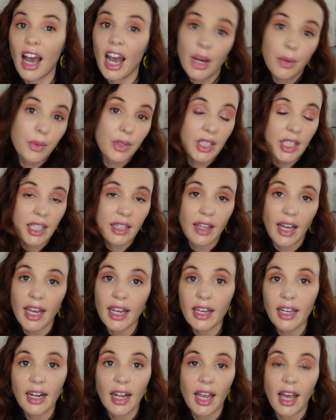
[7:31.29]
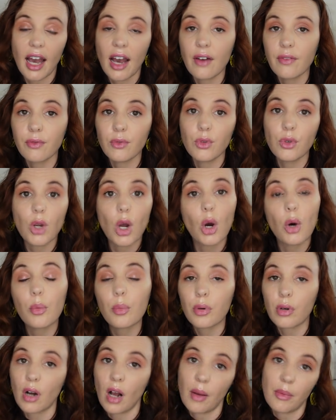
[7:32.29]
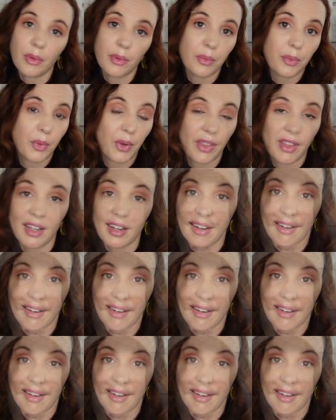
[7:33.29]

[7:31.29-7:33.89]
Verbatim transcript: I really like and I have no problem with so it.